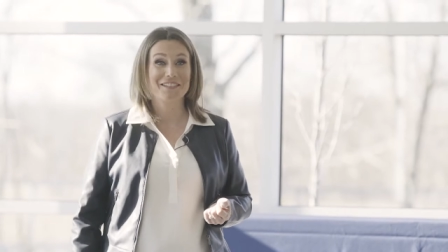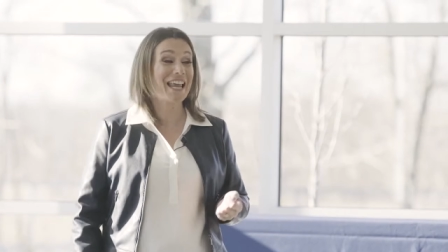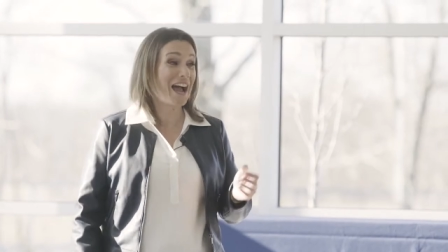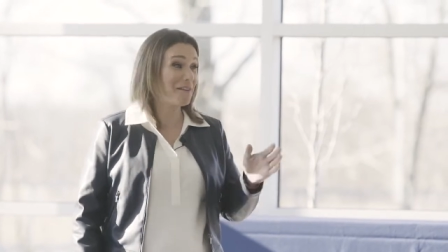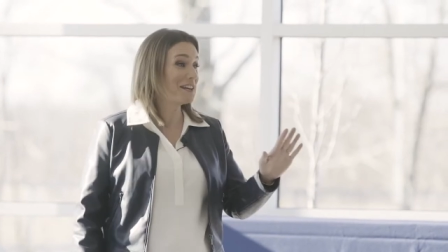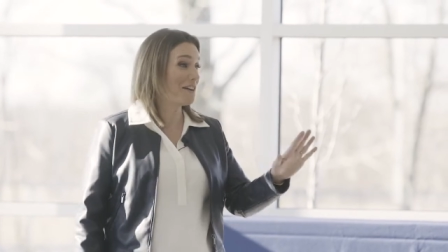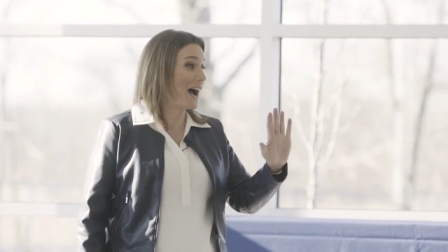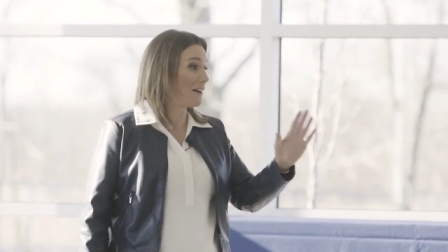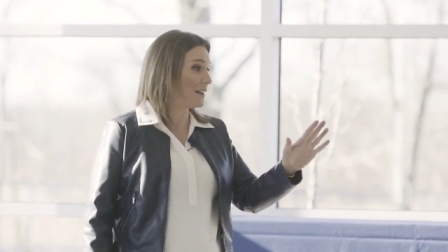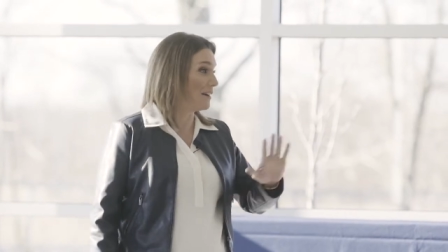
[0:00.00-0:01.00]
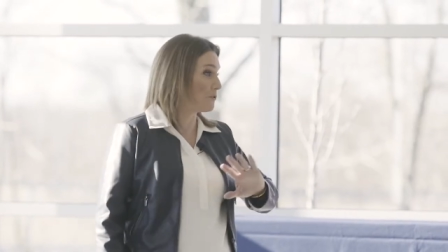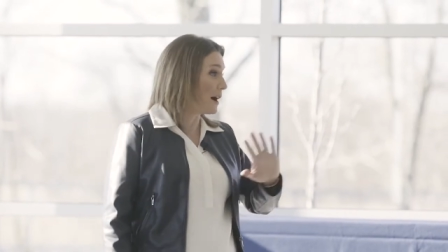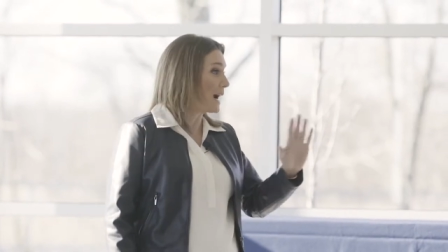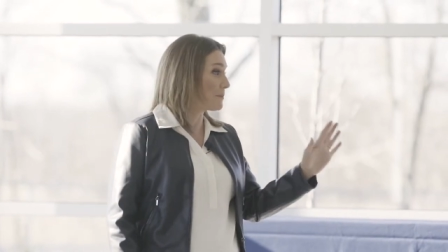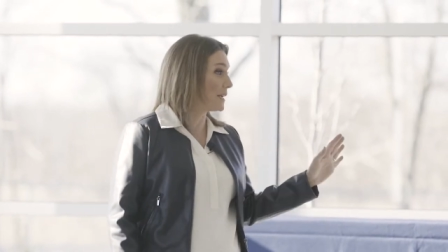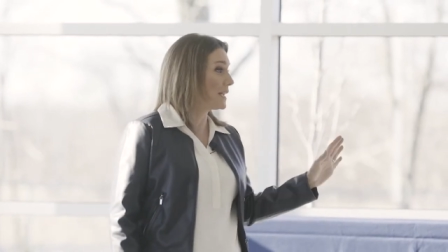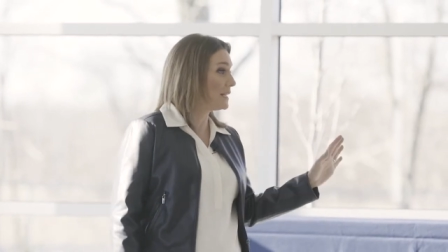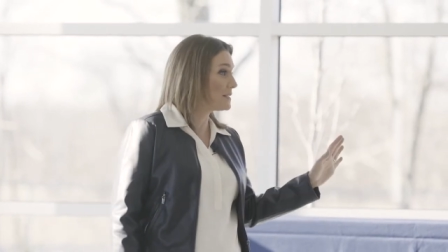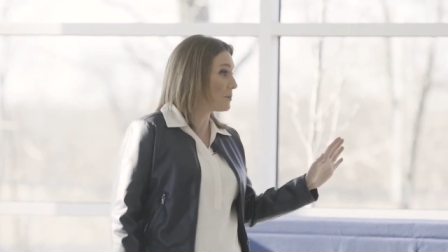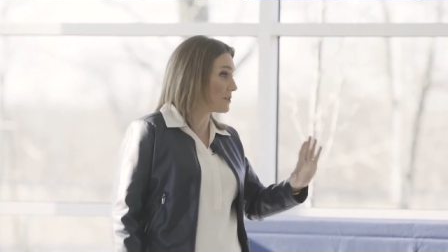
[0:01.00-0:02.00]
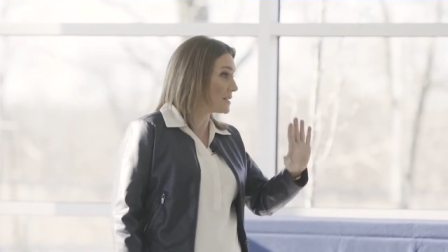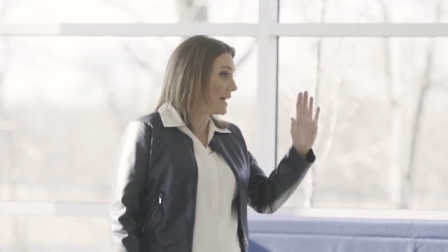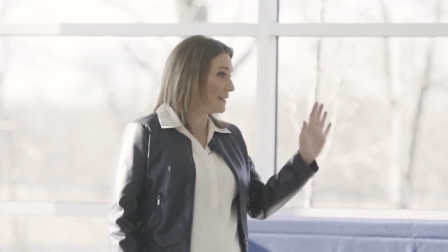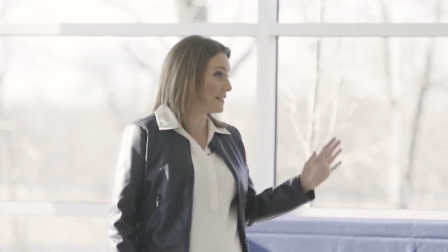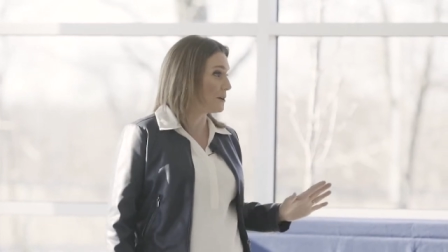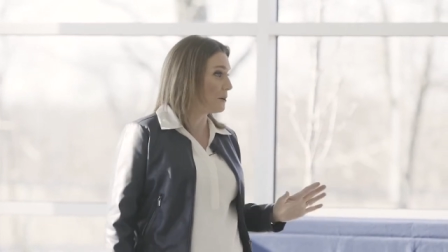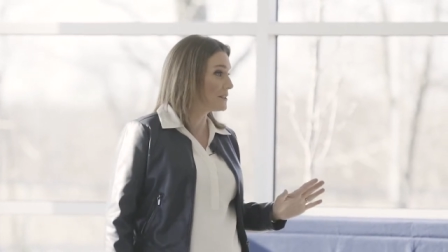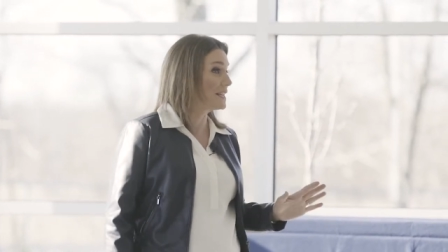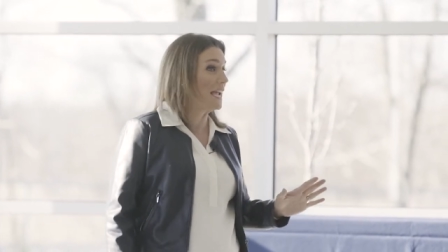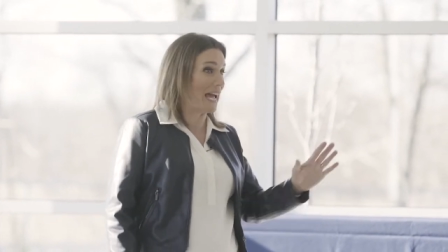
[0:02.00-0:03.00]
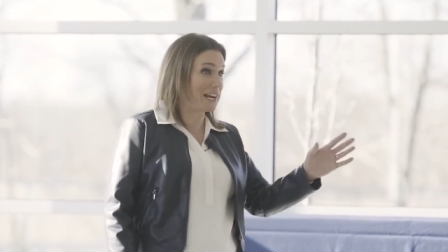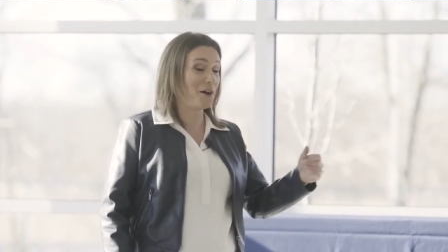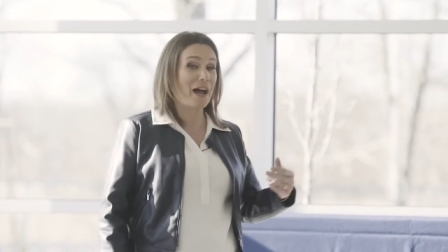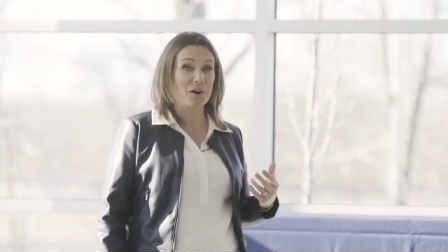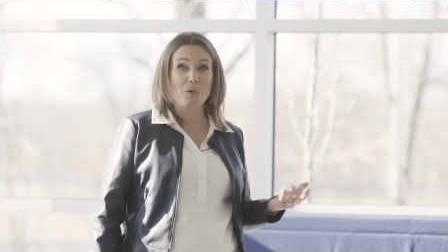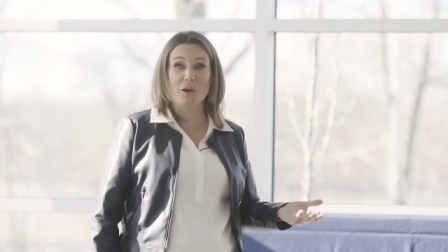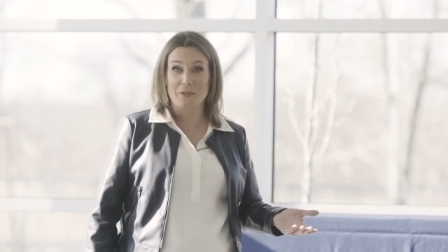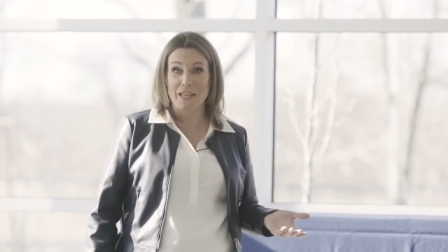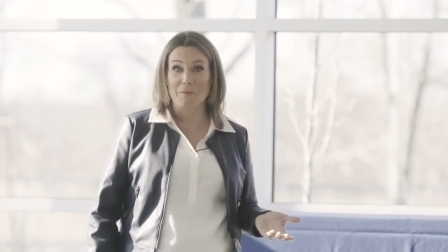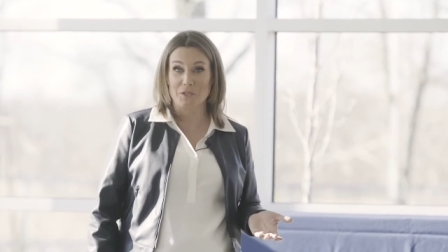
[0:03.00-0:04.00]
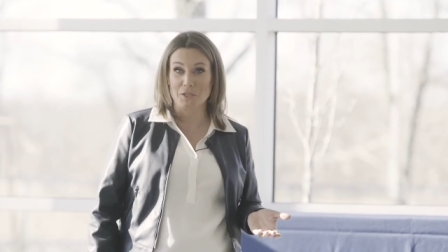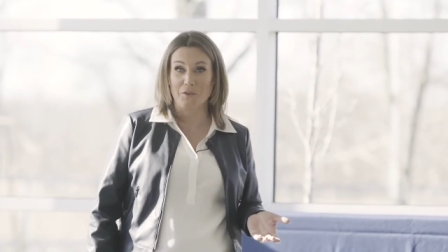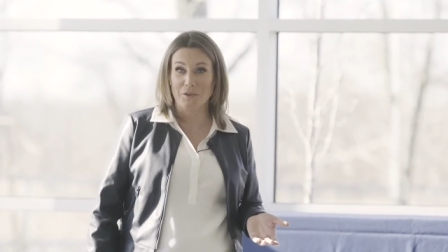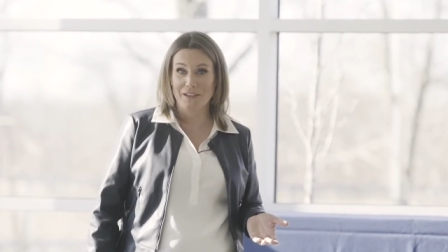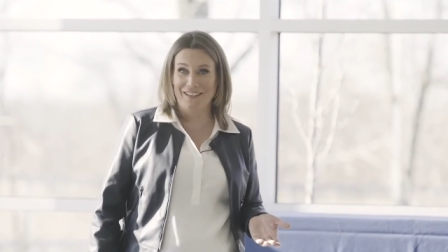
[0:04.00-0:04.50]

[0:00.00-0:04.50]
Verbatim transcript: Now I know how to, I've cracked my kids' personality codes, and I know how to work with them too.